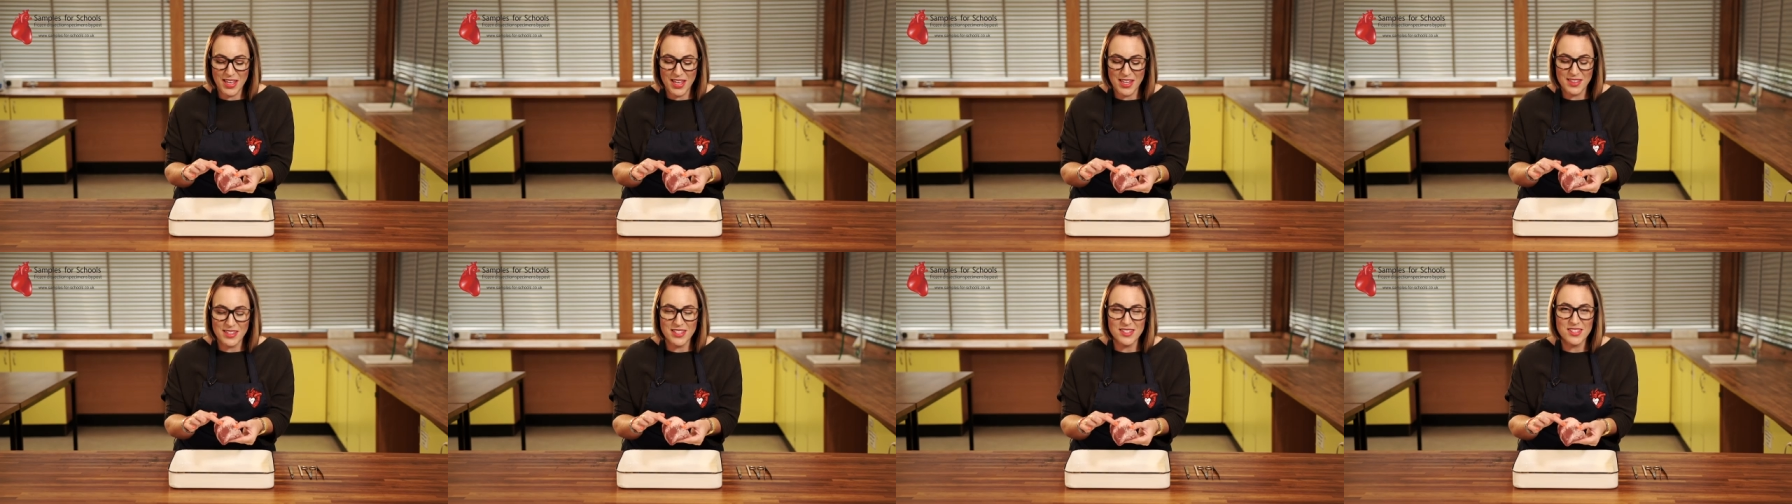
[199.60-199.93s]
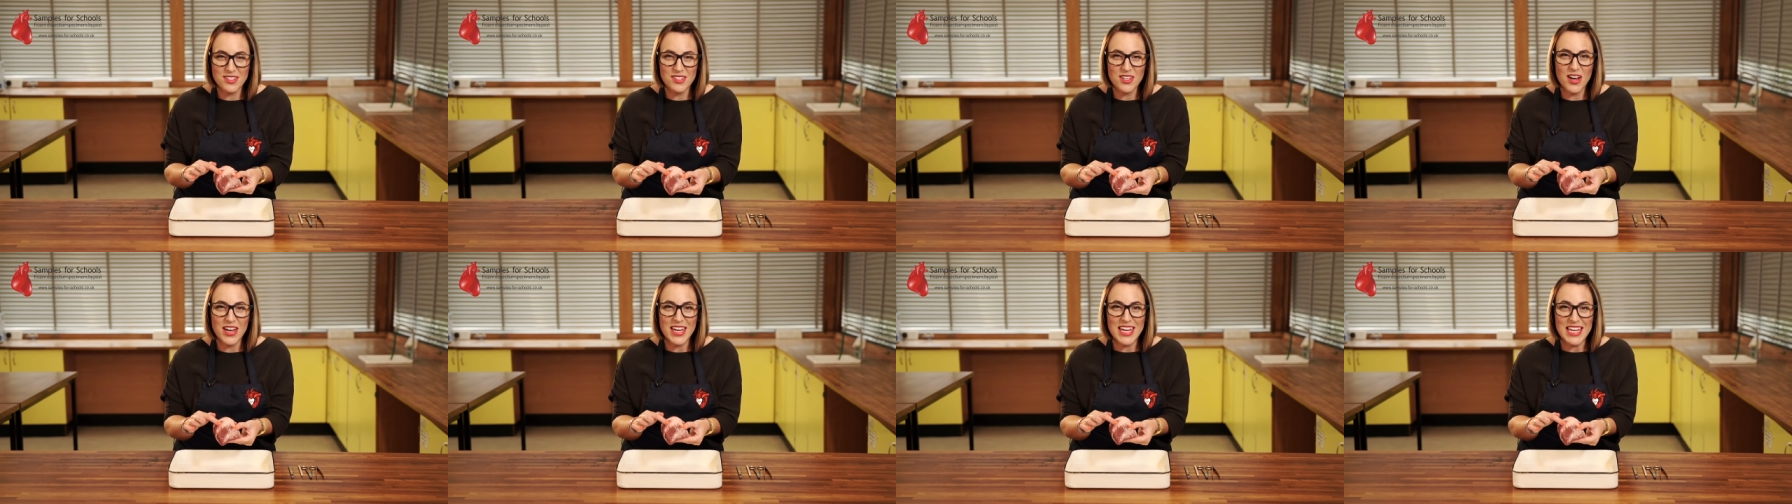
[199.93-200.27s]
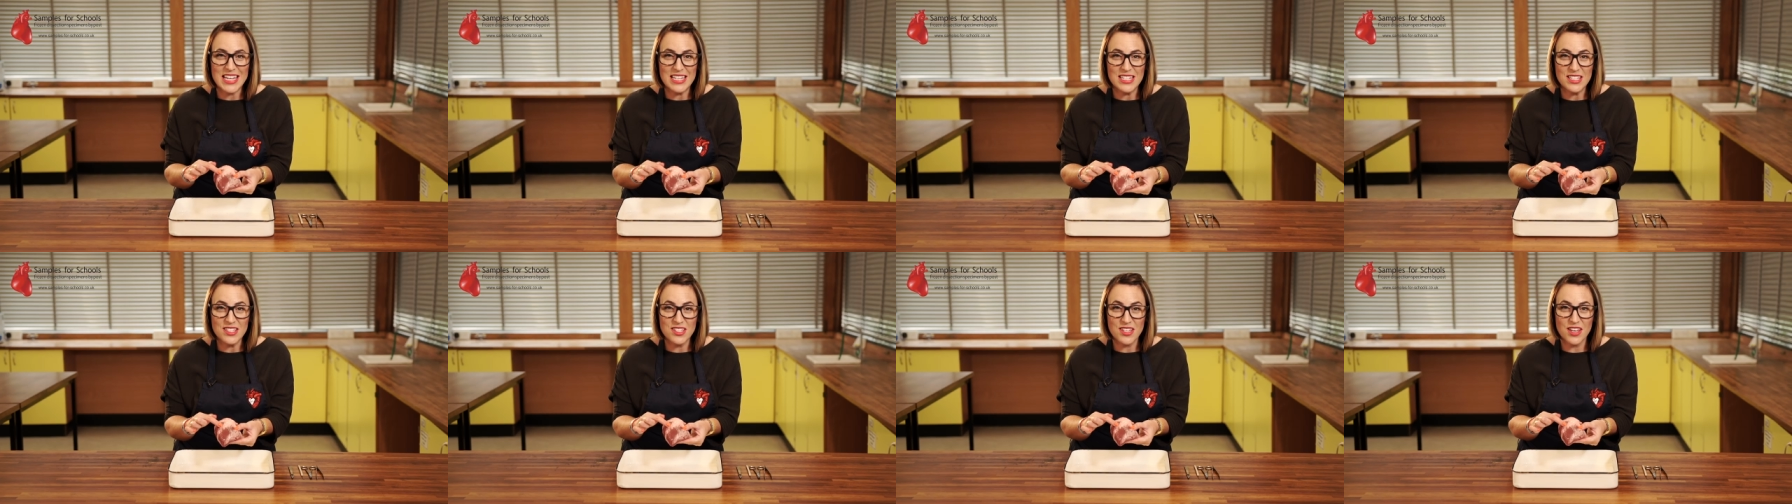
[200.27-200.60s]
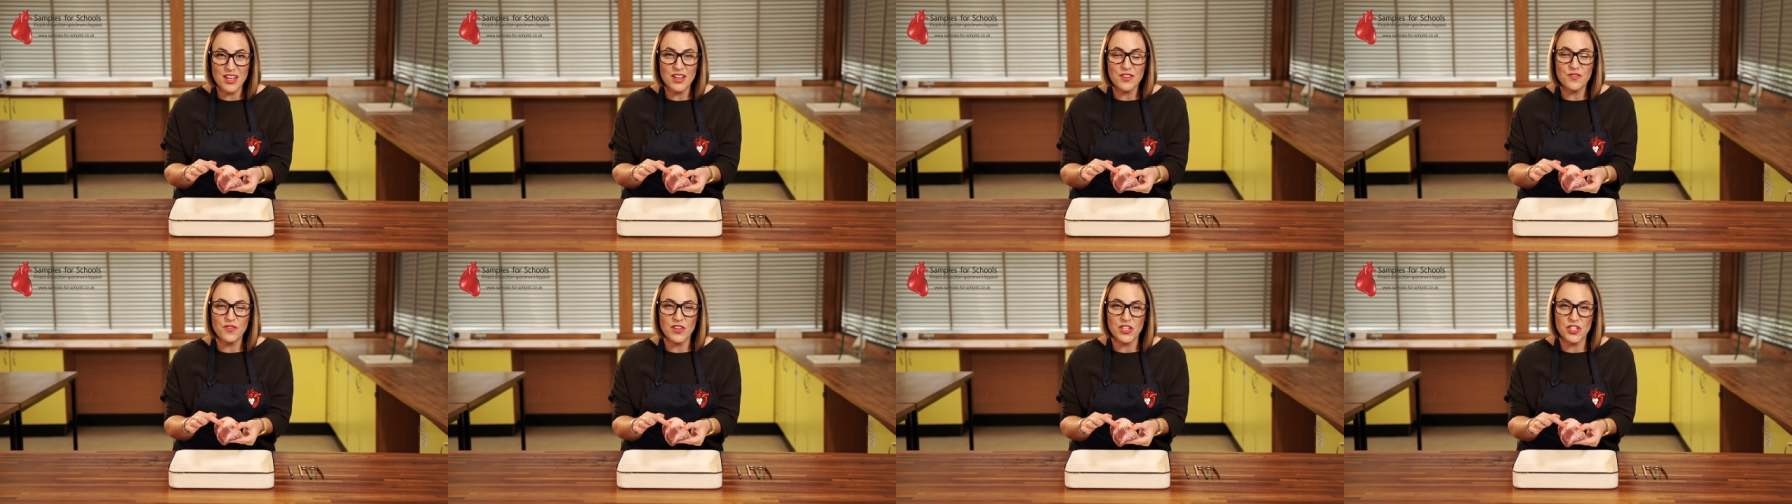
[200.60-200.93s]
This is our
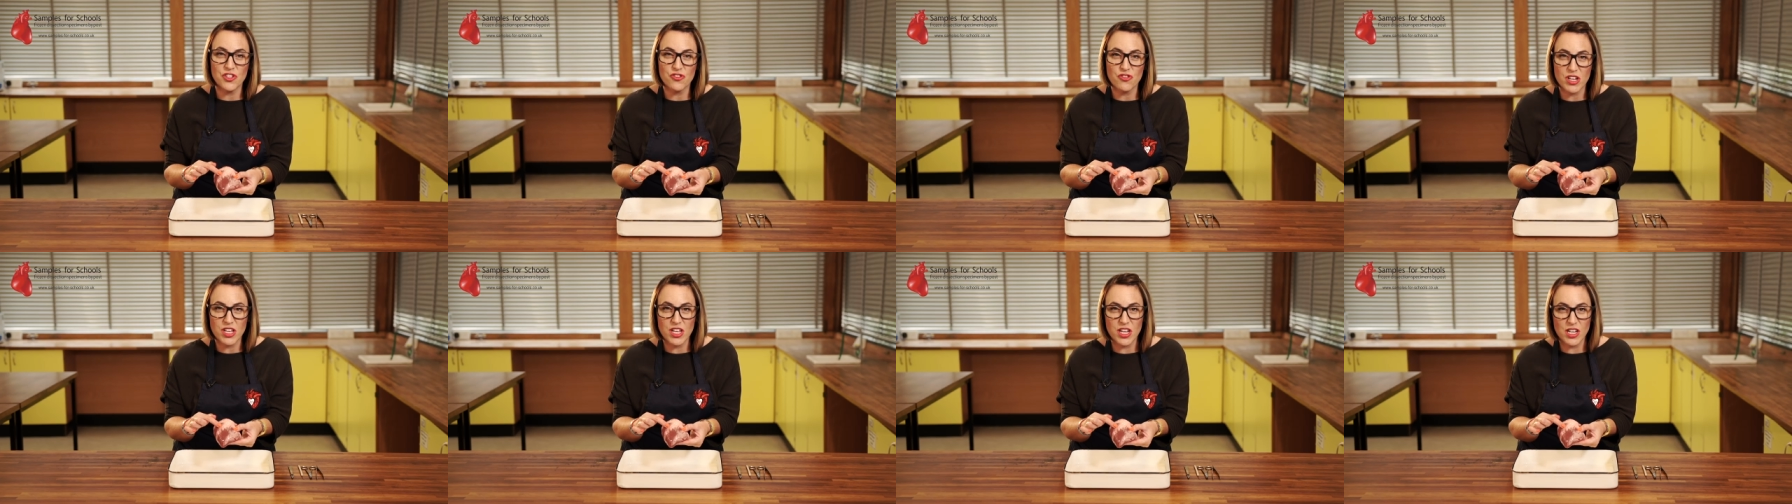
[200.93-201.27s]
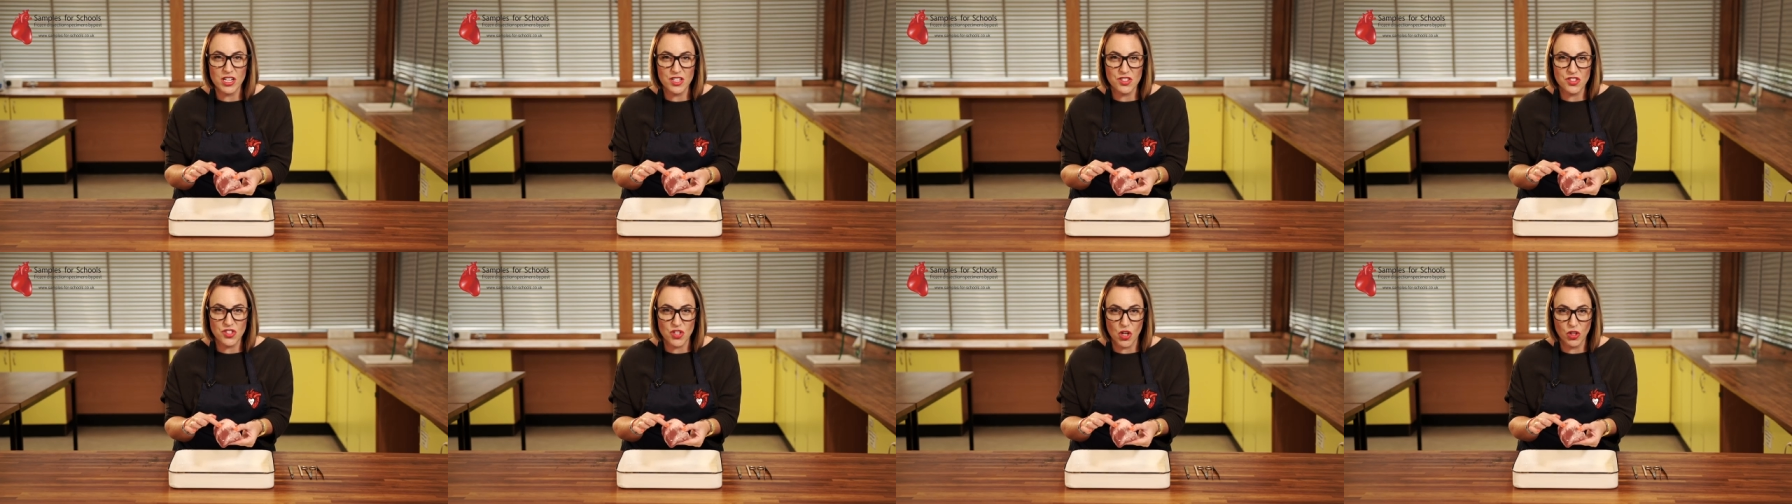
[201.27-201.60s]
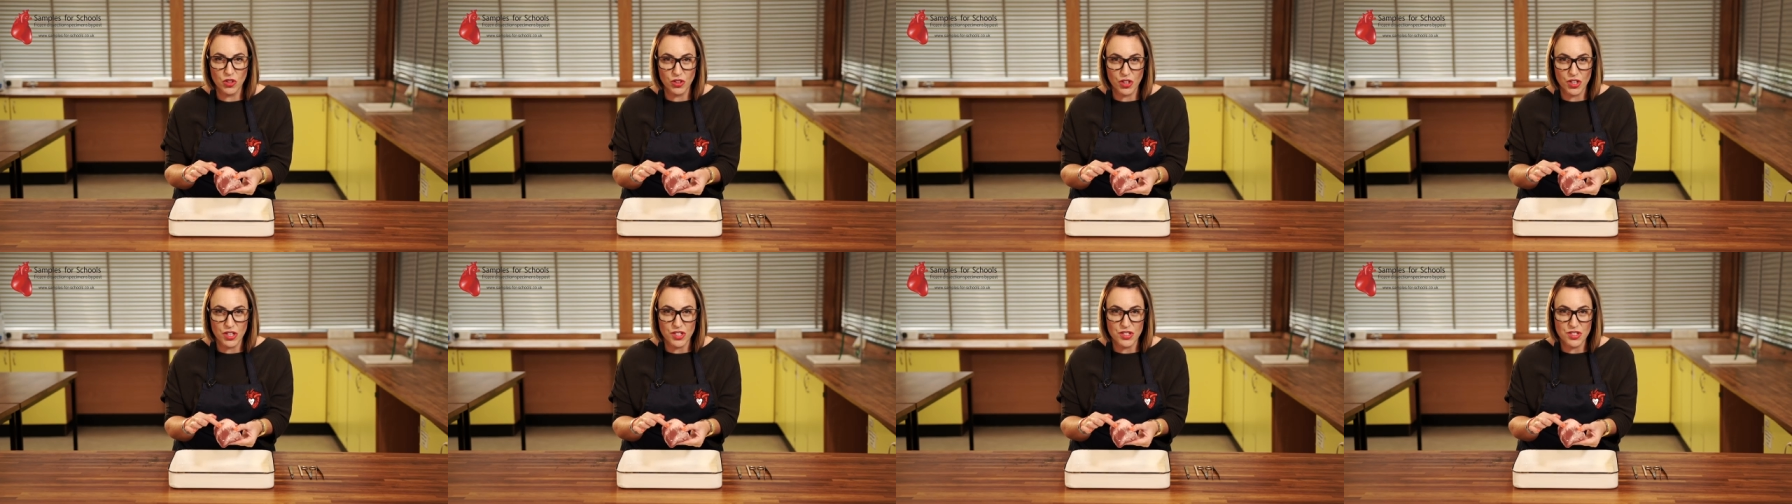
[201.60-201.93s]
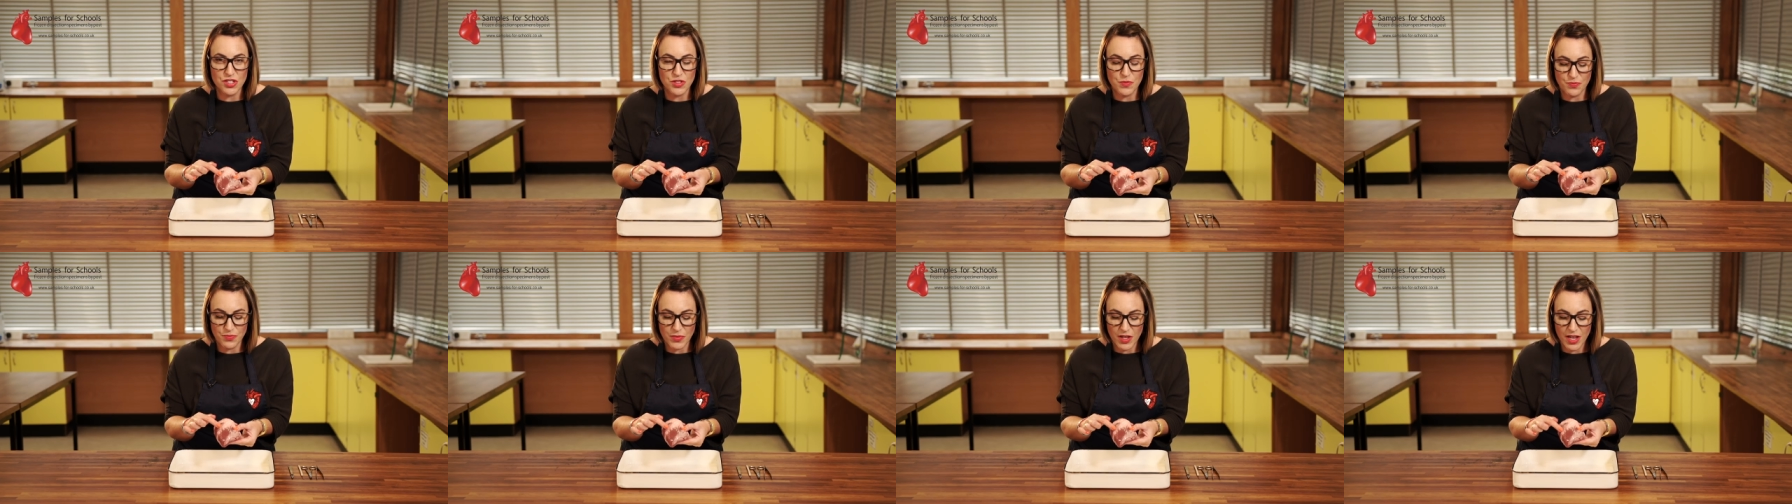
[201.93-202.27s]
interventricular
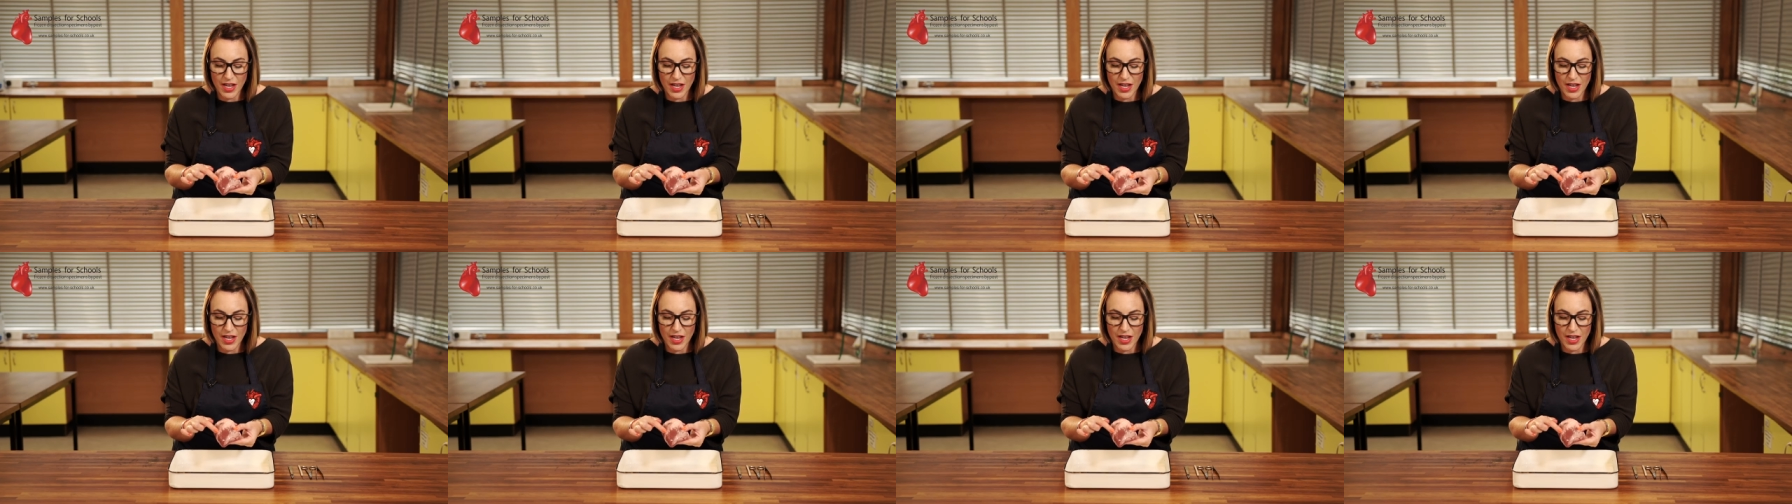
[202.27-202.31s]
sulcus,